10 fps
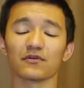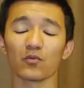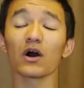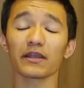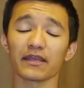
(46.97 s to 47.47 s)

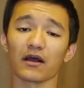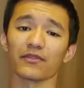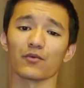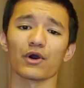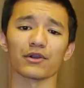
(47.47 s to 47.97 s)
walking on
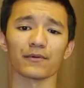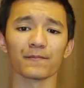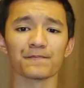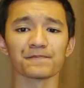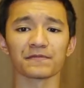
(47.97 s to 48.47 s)
the water.
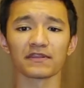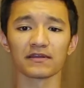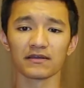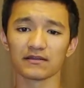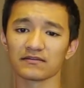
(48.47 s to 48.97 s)

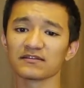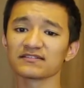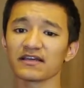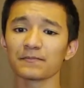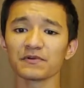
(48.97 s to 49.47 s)
The
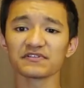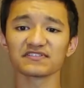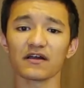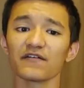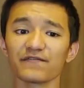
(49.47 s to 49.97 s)
disciples
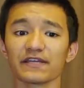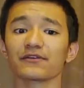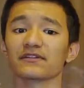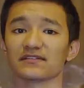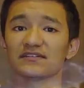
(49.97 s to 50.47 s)
saw a figure in the